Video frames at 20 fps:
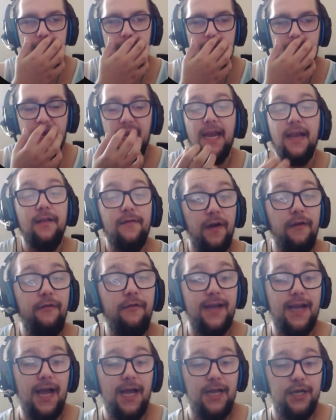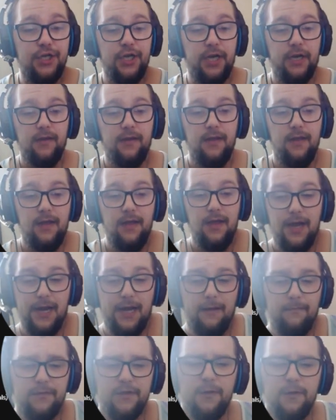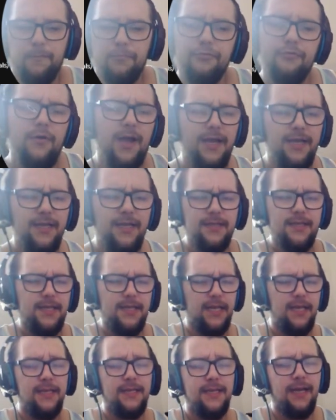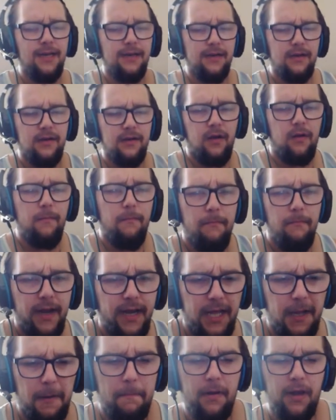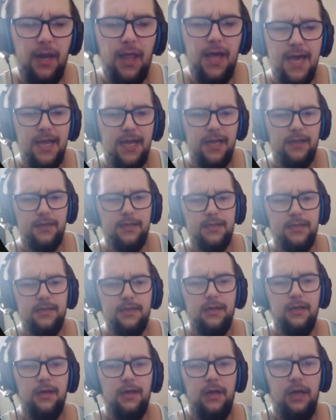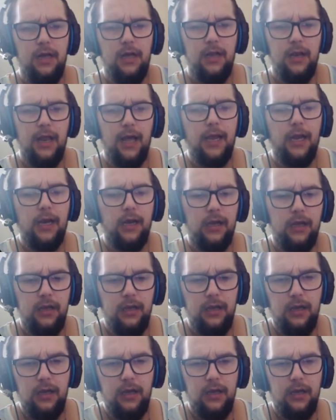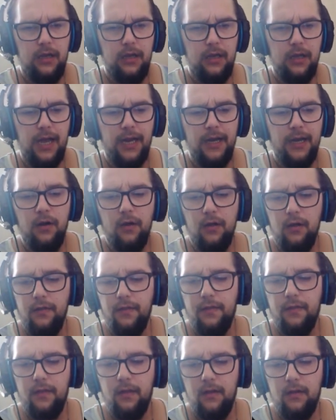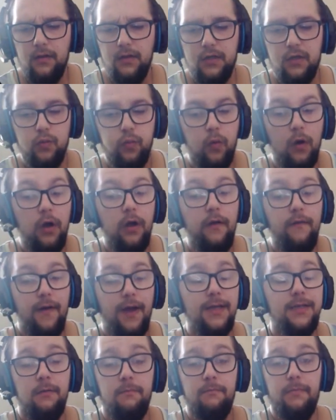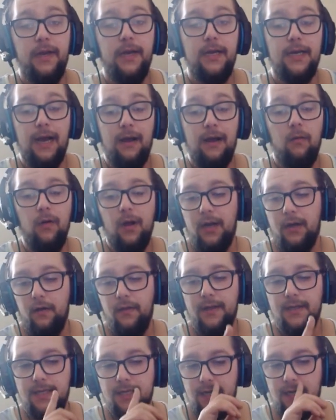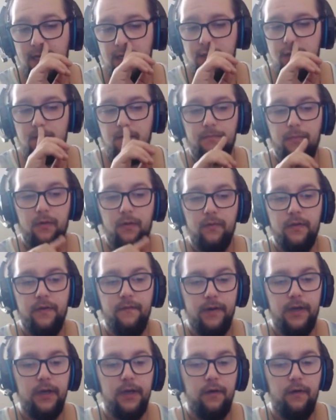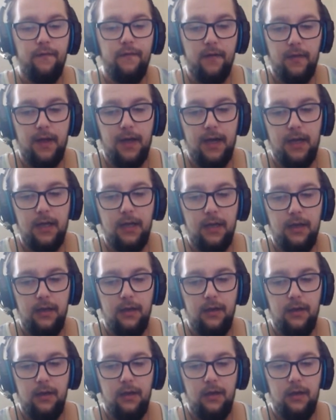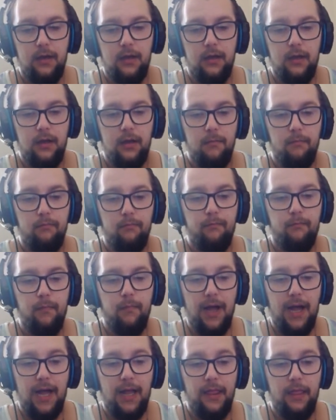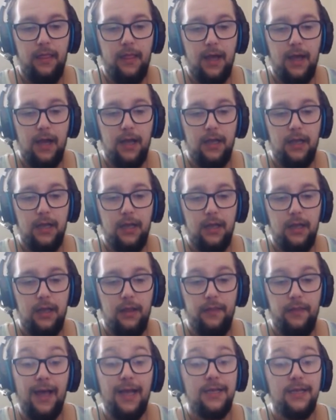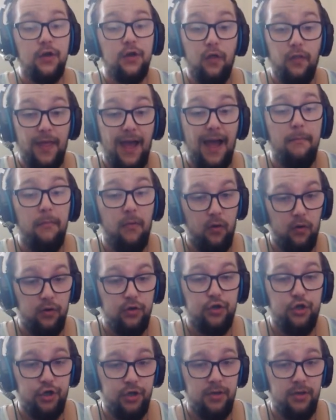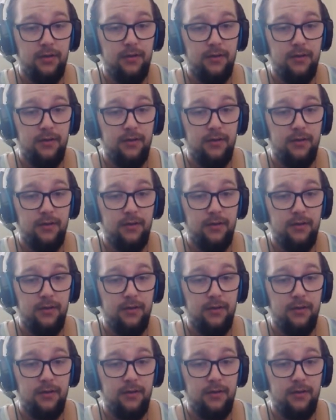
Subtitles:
It is very catchy. And I'm surprised this hasn't got many plays. Like, I know Swerve hasn't been out. I know there's an actual music video for that. And that's got that much.